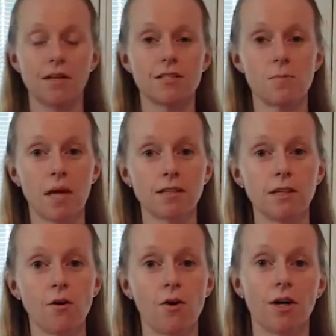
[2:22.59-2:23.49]

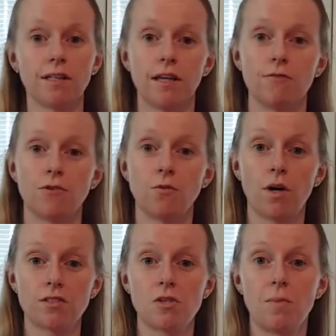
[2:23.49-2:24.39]
depending on if you
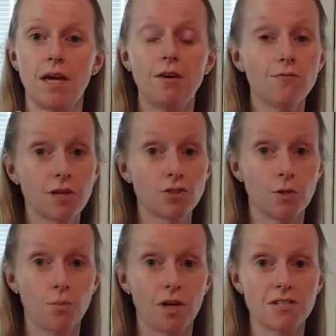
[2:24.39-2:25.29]
want to make a
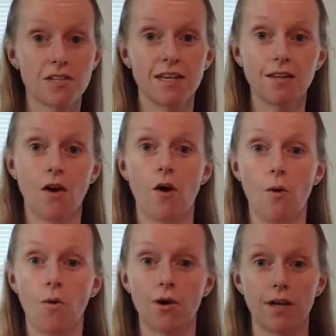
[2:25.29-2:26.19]
friendship bracelet
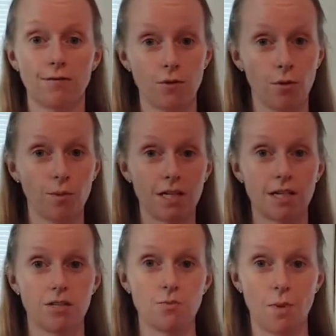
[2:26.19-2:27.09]
or if you'll
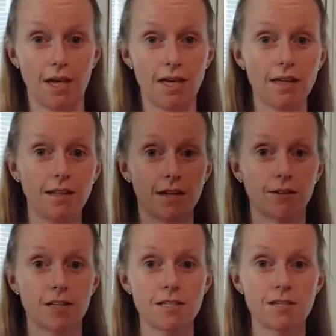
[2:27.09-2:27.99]
be making a
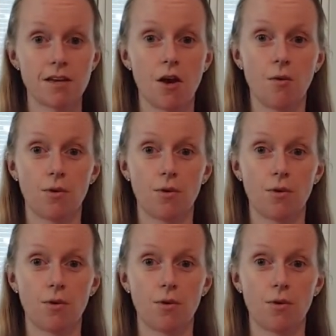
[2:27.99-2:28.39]
necklace,